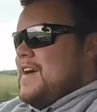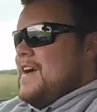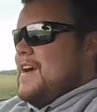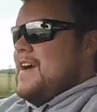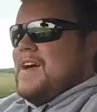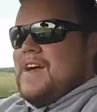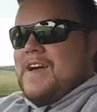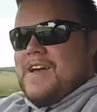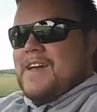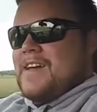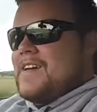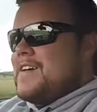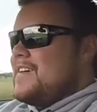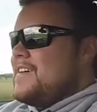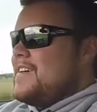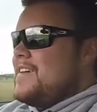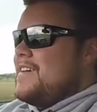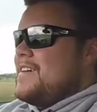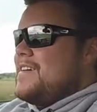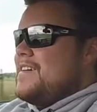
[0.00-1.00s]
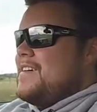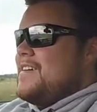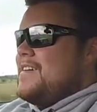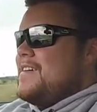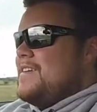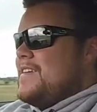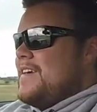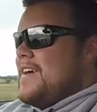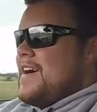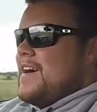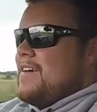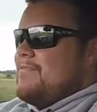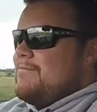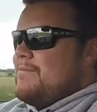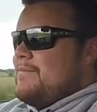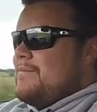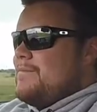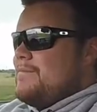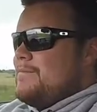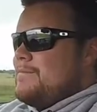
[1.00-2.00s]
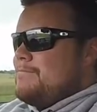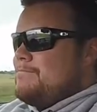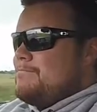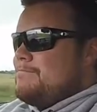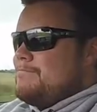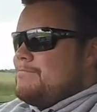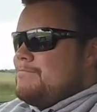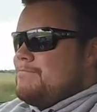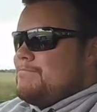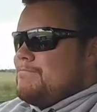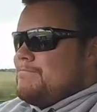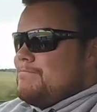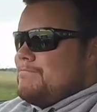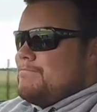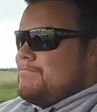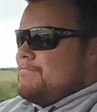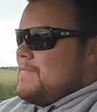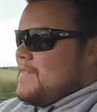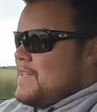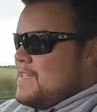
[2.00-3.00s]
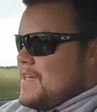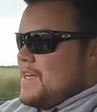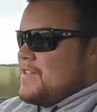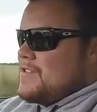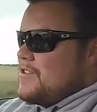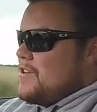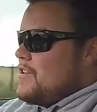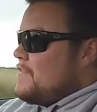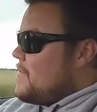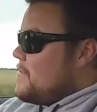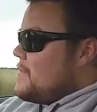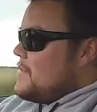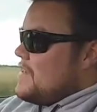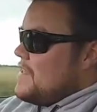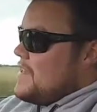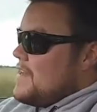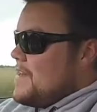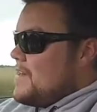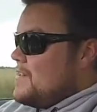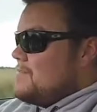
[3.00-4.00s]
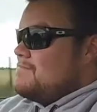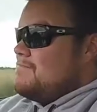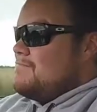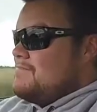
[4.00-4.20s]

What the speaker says: Yeah. Yeah. Sounds good from in here.